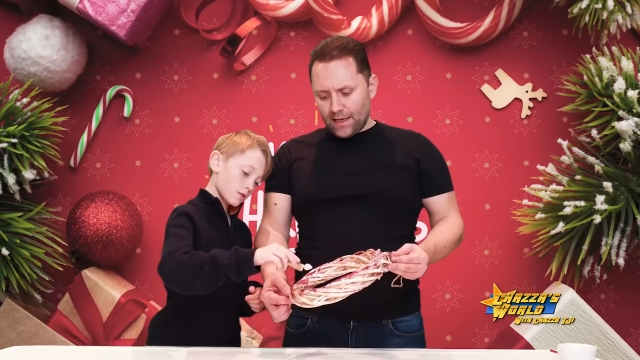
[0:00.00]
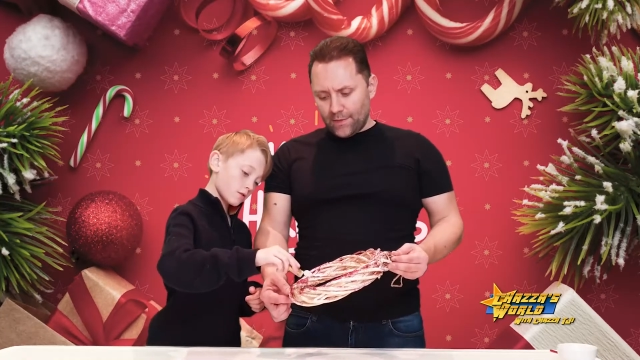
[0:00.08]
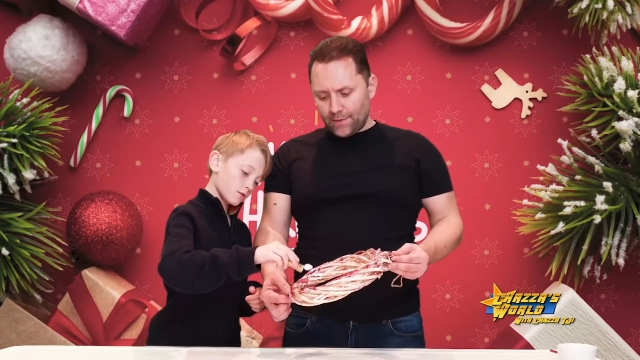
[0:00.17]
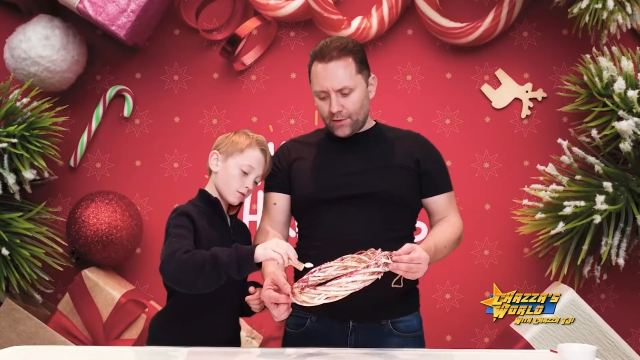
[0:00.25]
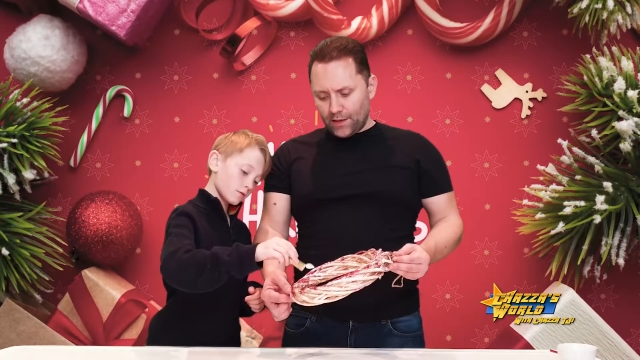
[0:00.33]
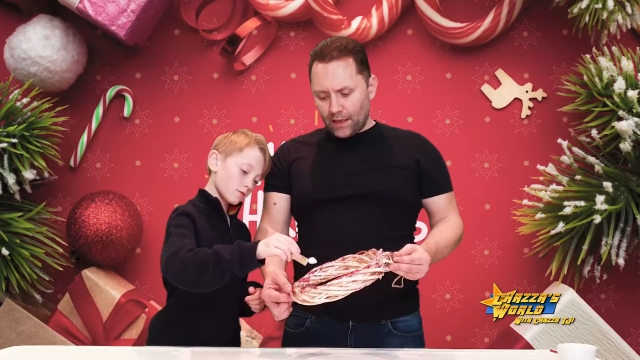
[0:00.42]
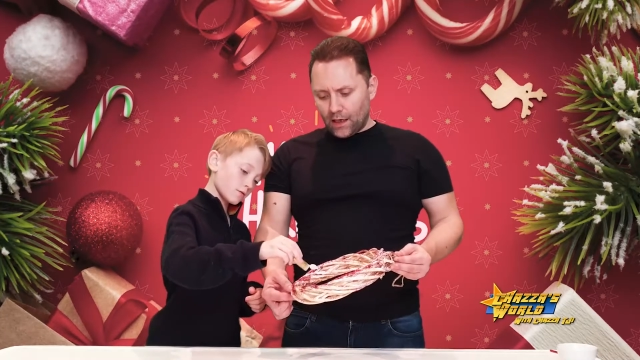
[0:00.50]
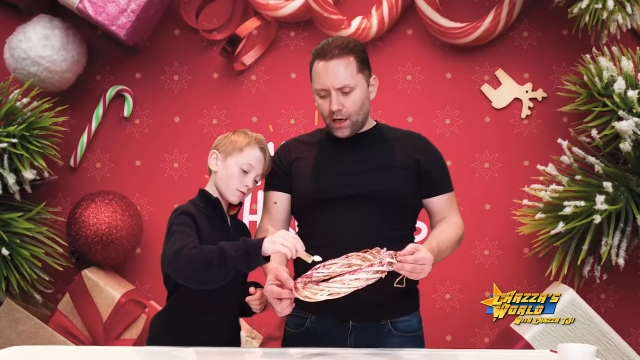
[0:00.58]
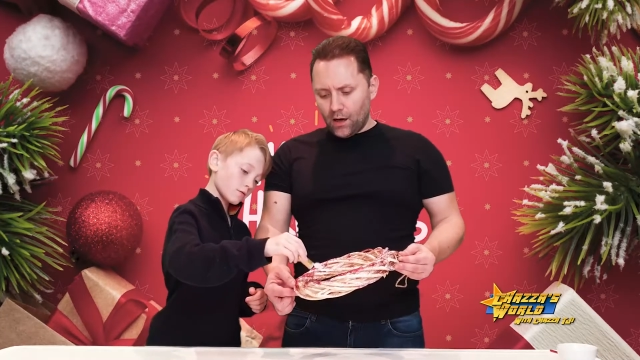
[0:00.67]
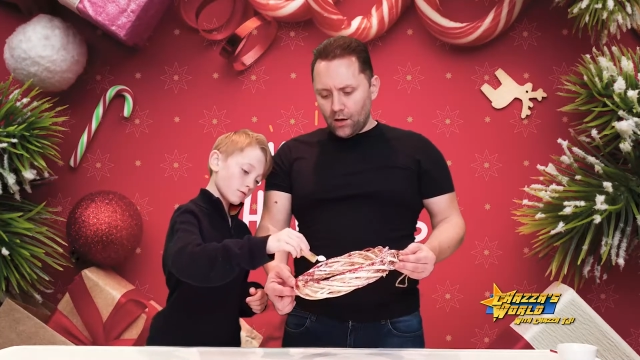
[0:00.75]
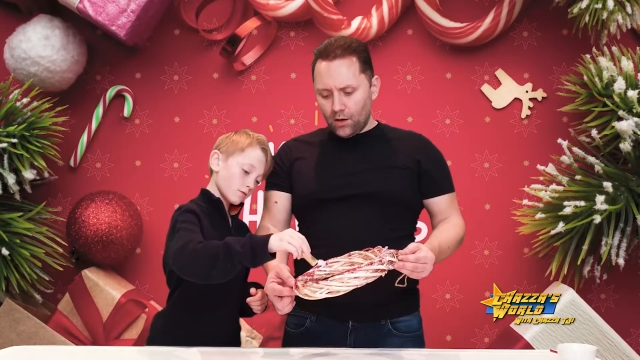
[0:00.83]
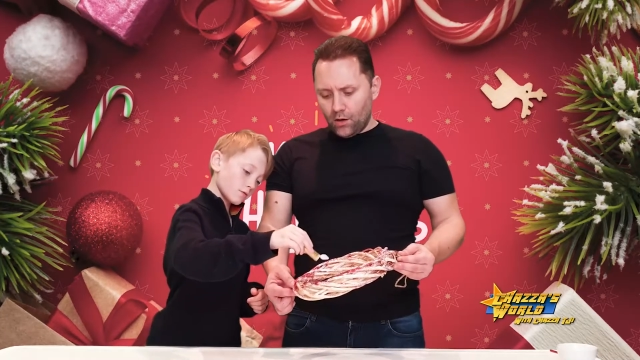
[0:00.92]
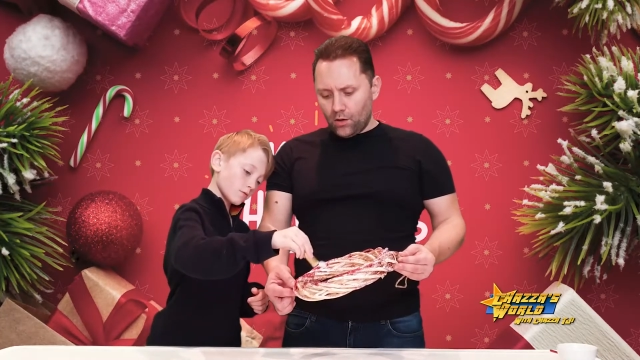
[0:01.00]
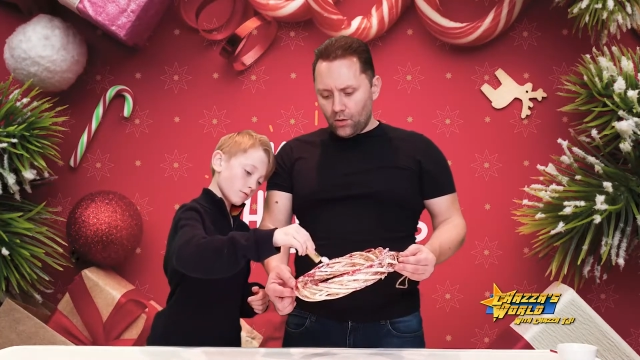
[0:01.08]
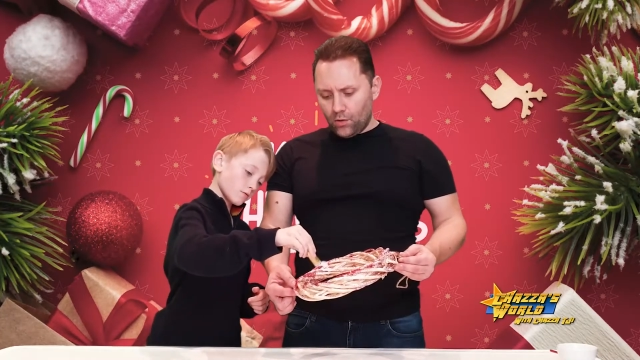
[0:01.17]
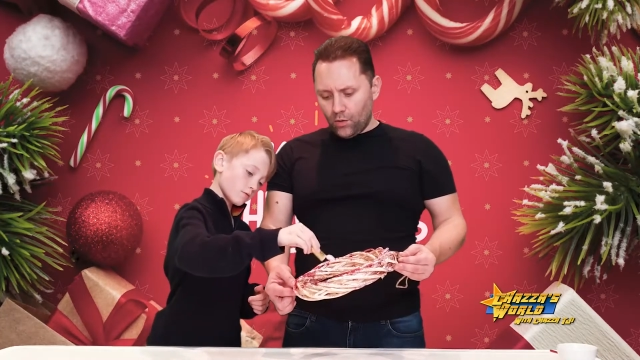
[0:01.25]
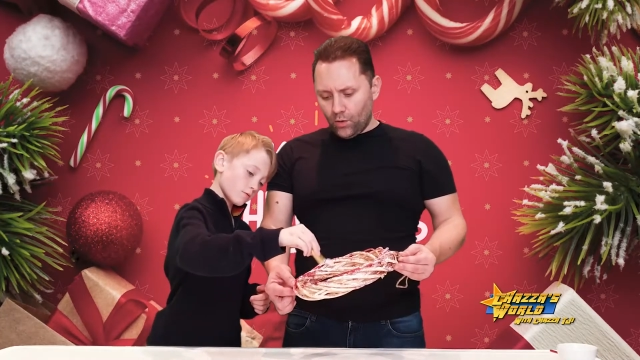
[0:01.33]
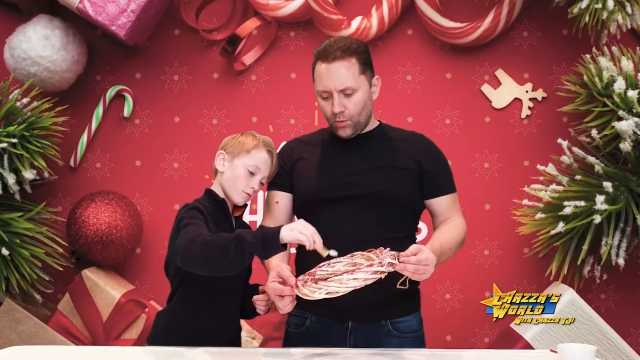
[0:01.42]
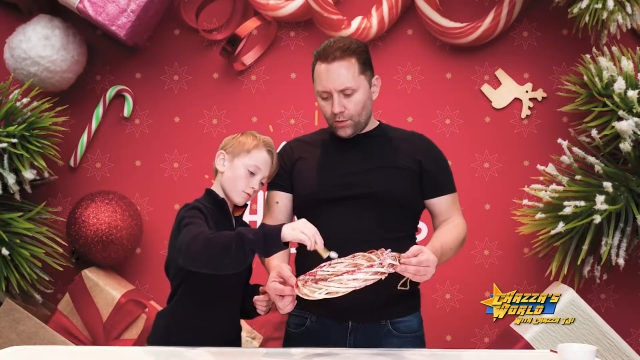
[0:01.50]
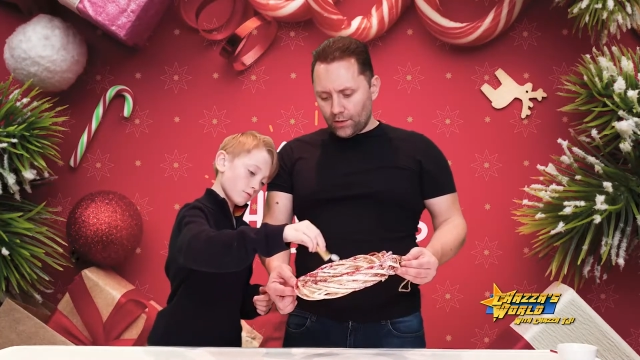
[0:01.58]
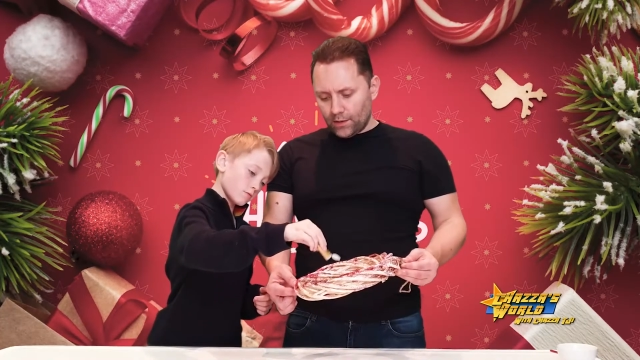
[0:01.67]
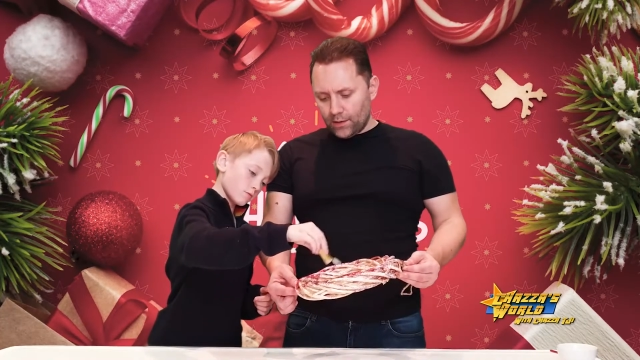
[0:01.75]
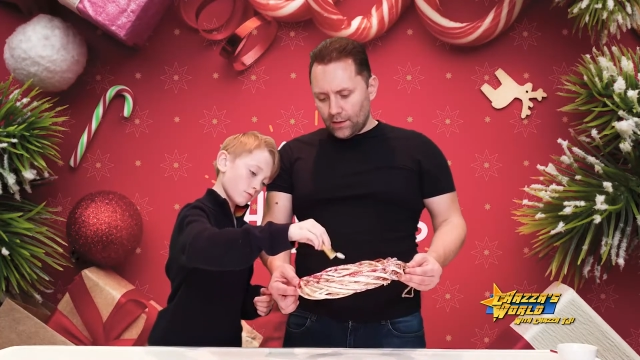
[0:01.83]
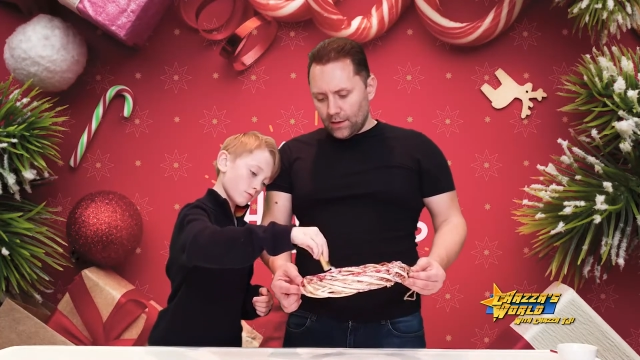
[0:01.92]
Speaker 1: now we're doing our gold.
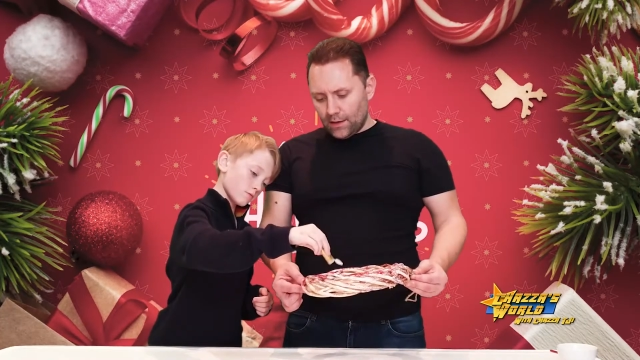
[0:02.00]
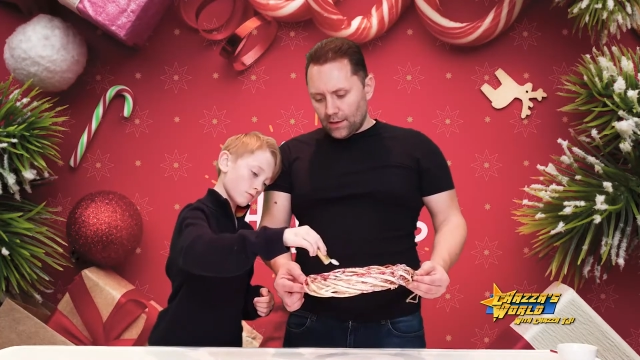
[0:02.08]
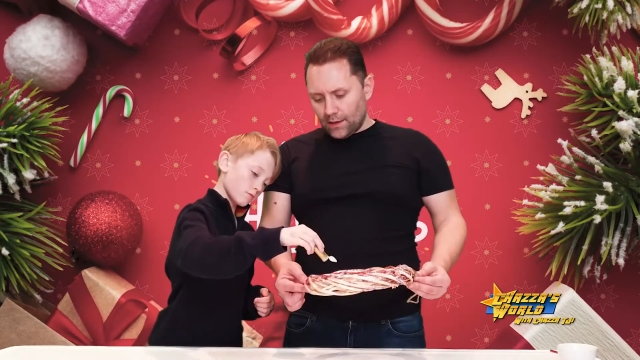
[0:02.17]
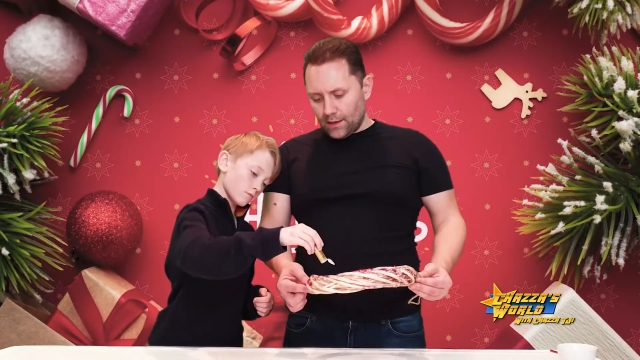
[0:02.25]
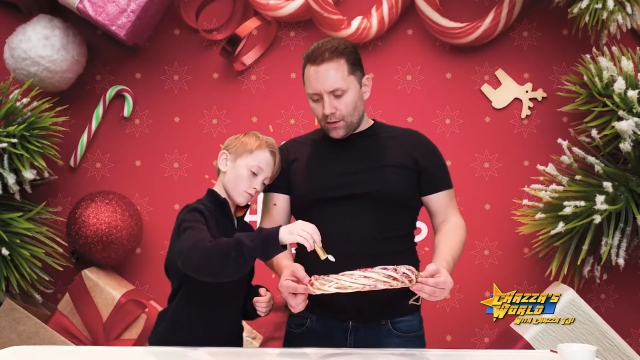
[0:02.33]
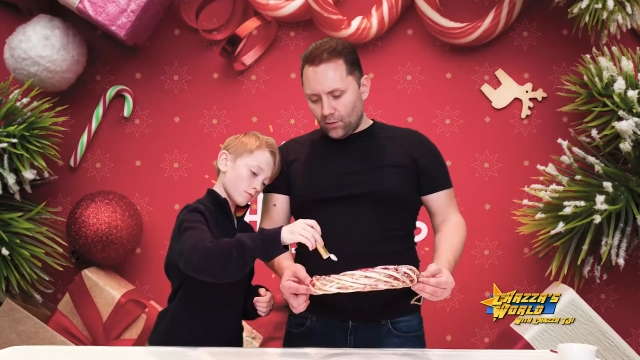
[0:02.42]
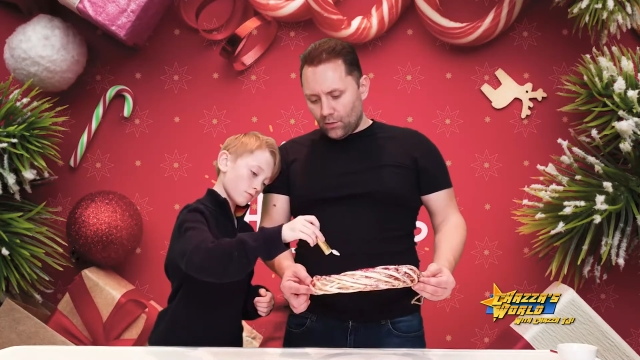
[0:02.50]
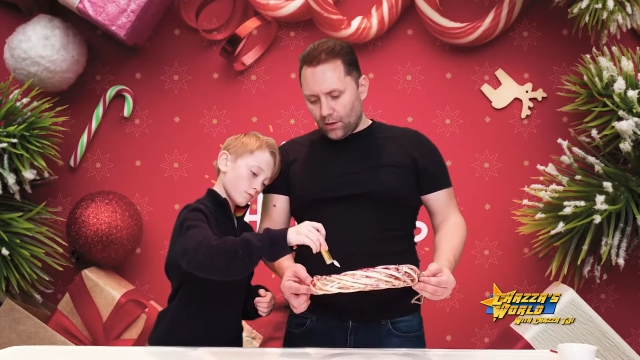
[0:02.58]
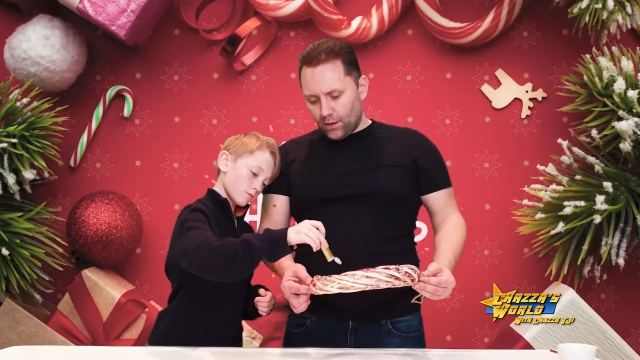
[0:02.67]
It all